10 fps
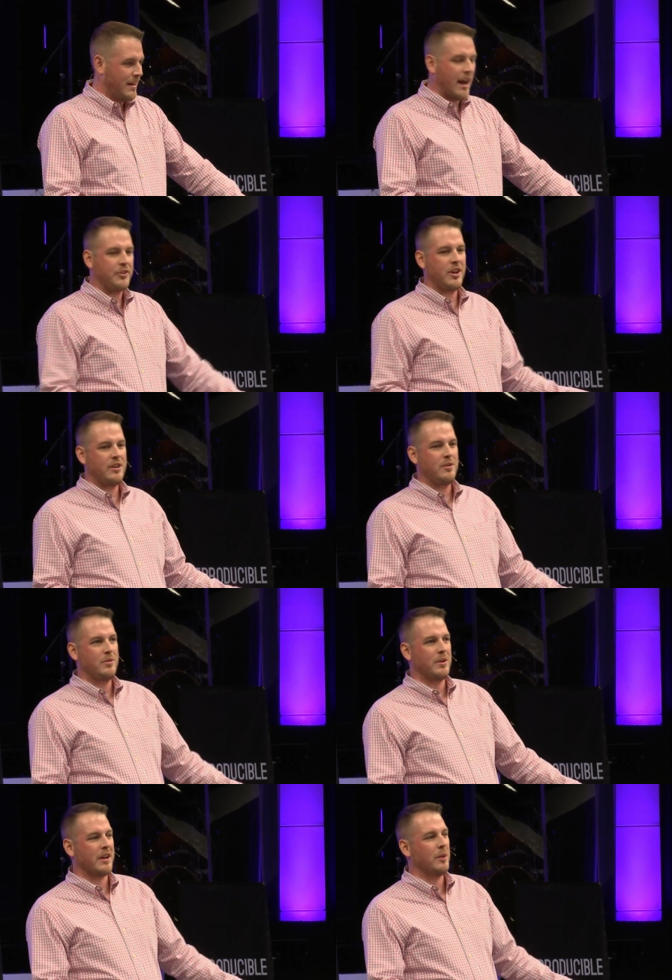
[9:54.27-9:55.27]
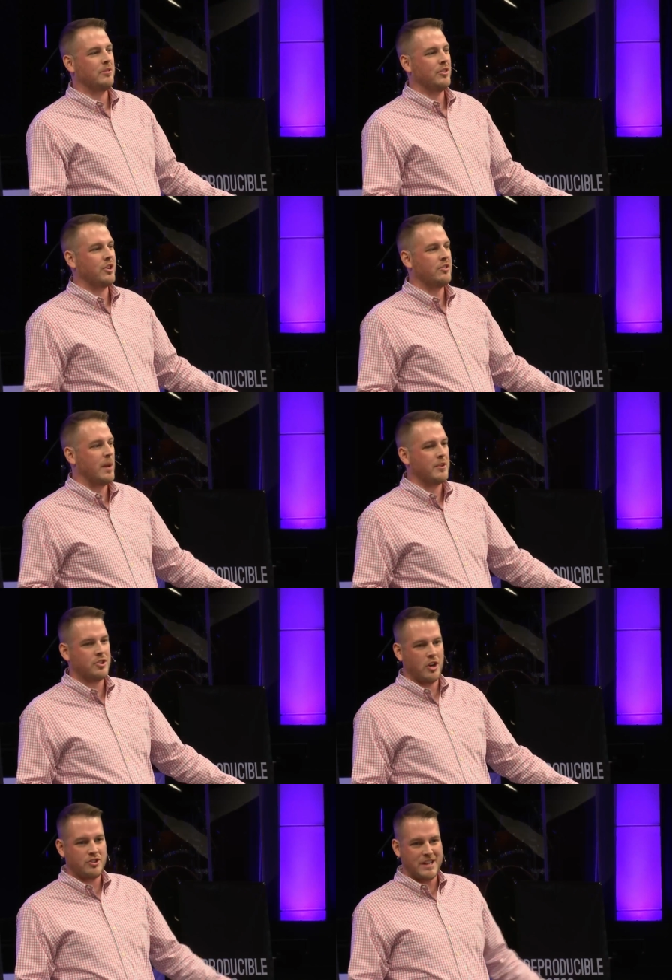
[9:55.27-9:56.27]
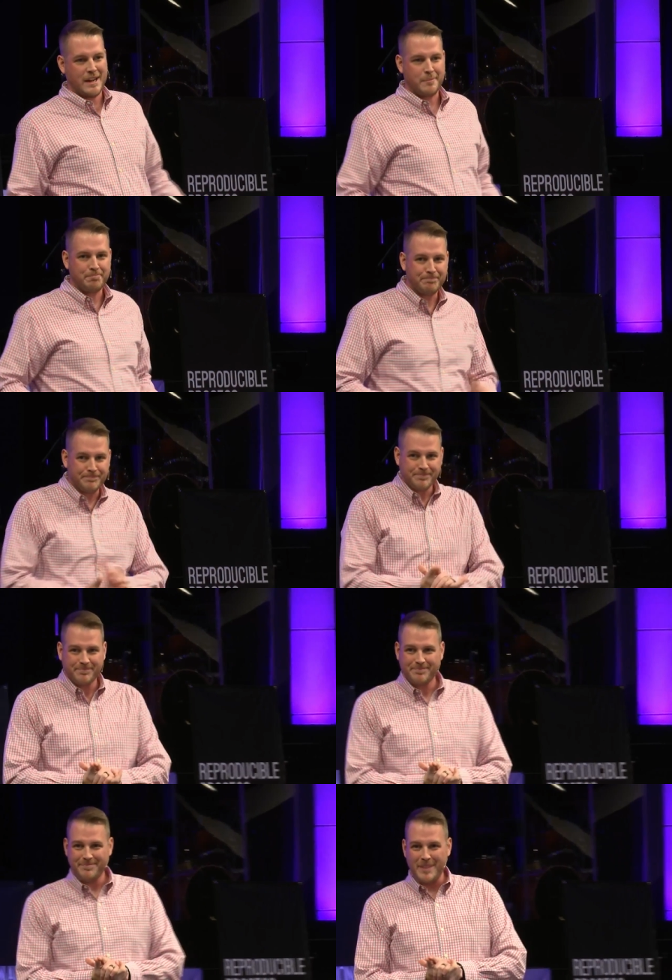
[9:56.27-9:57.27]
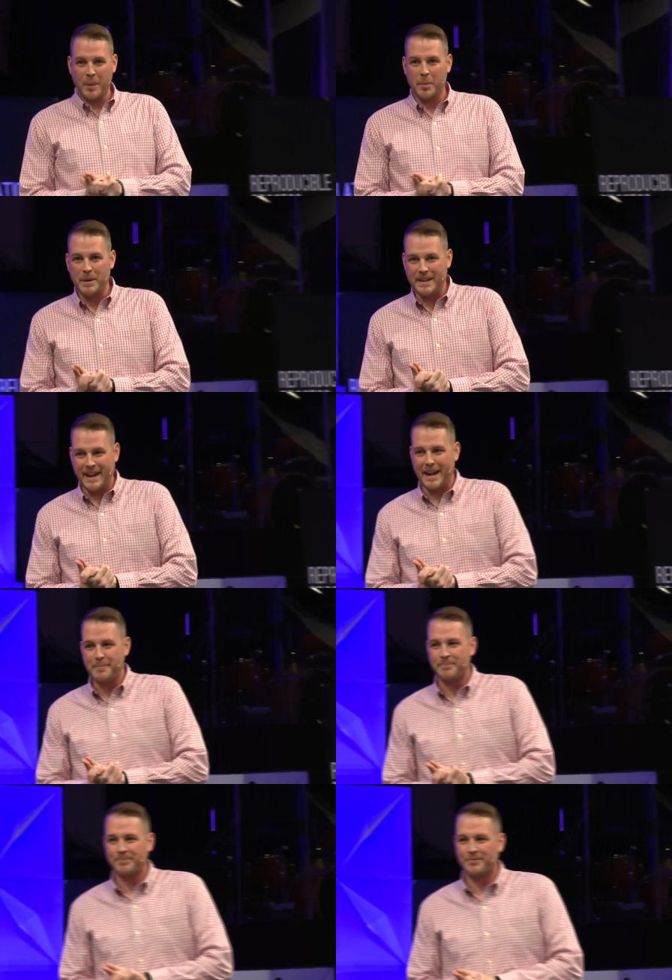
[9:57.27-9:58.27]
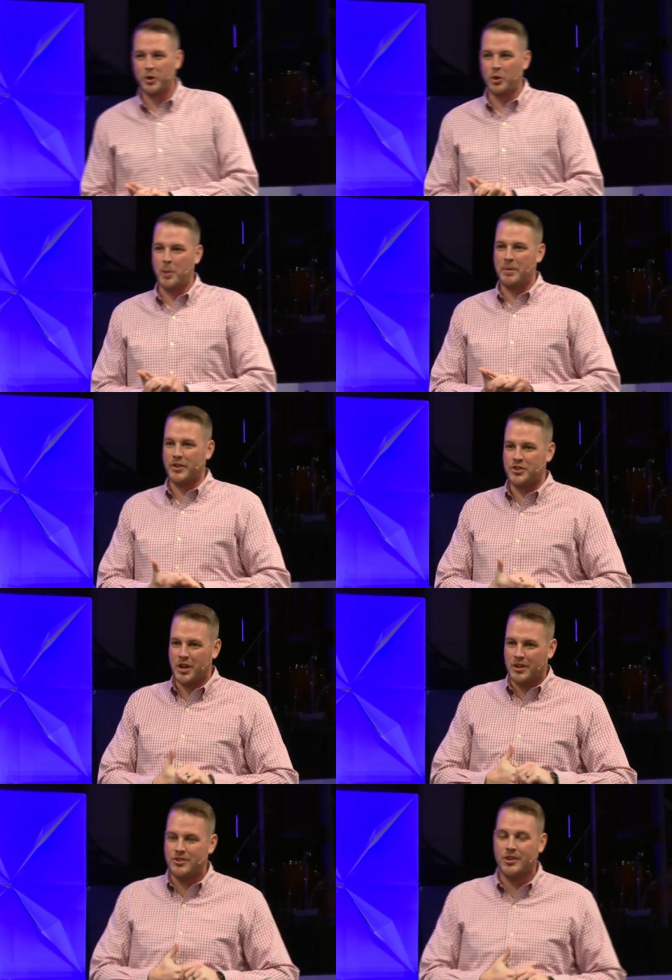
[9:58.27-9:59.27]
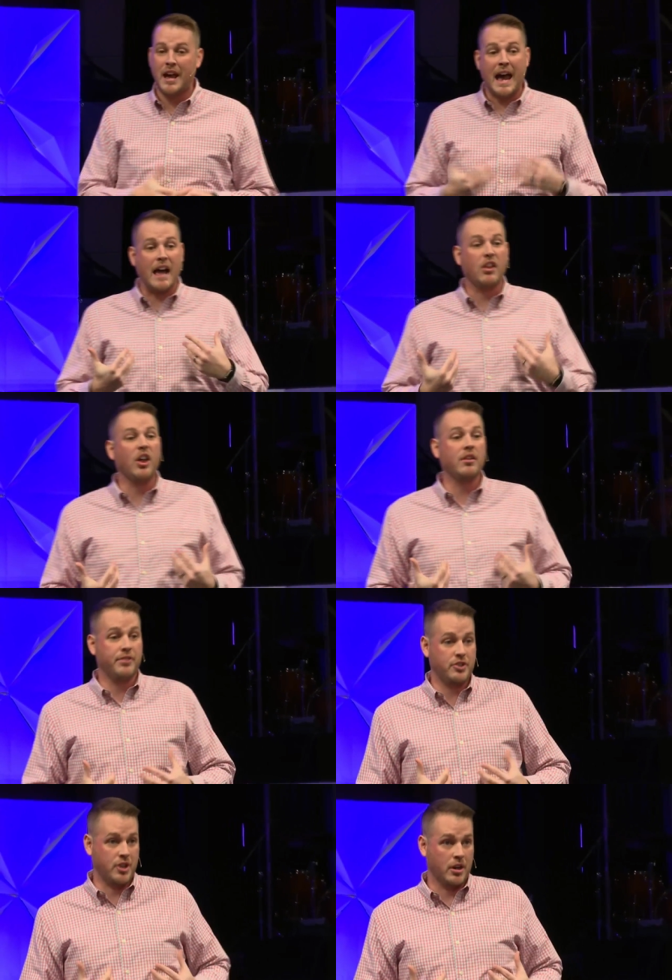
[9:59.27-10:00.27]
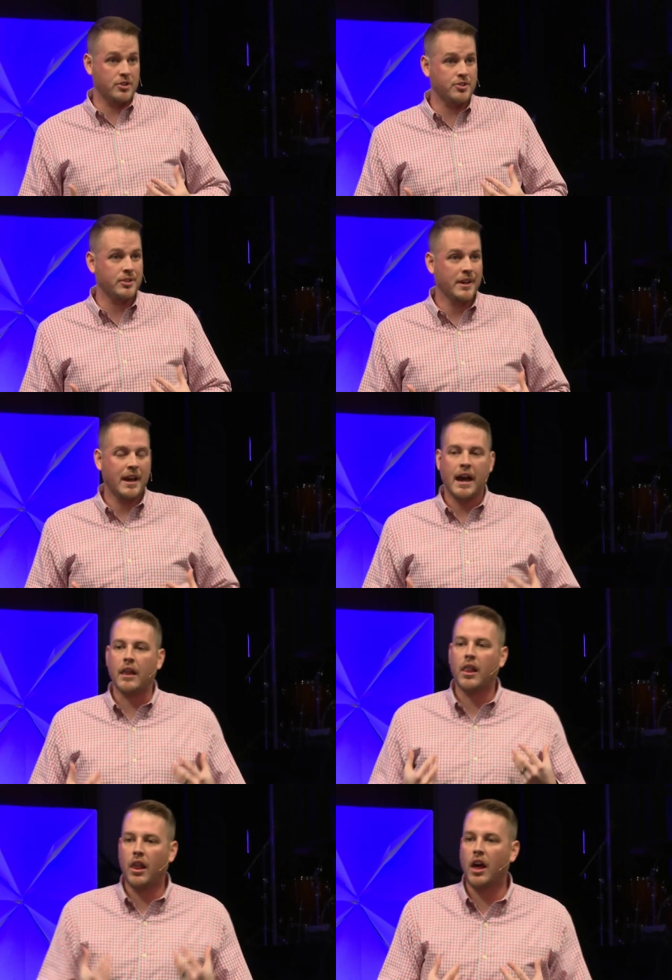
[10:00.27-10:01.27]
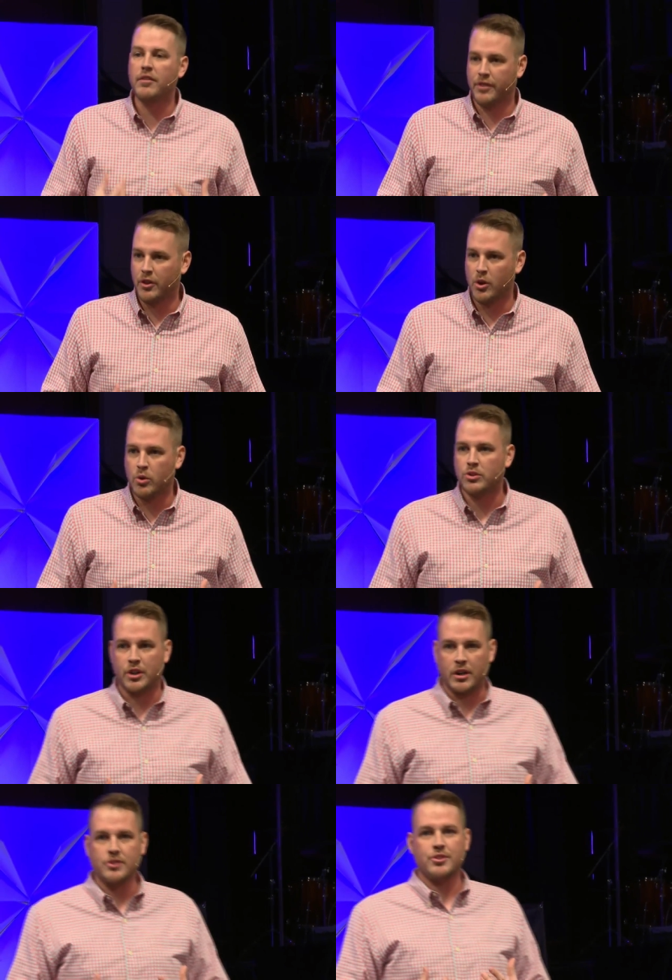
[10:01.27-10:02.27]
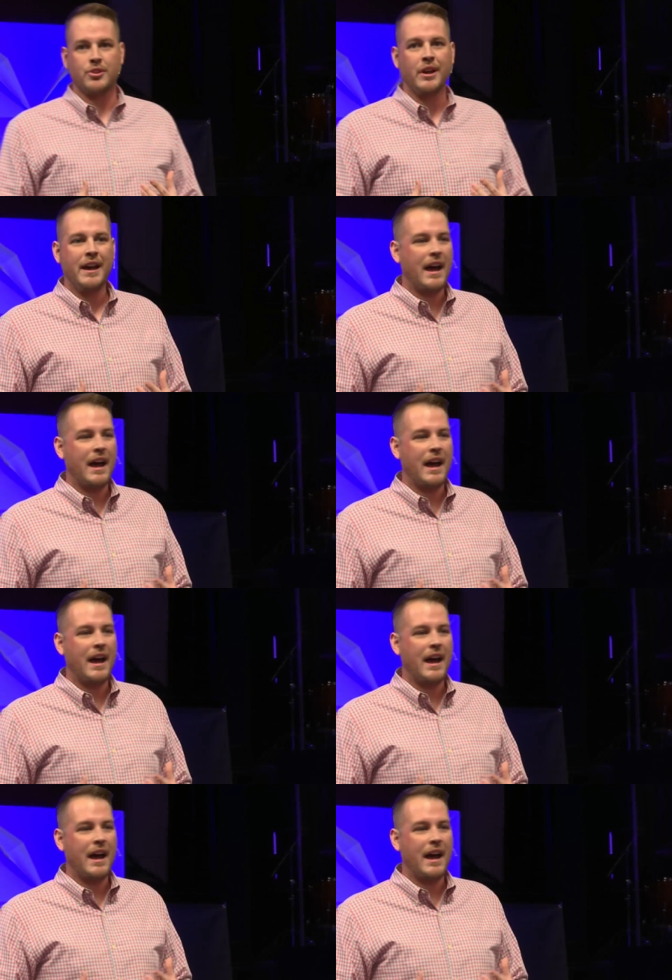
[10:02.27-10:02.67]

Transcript: And I'll tell you, when it comes to the church, I'm a church kid. I'm a PK, grew up in the church. I love the church. I love the local church.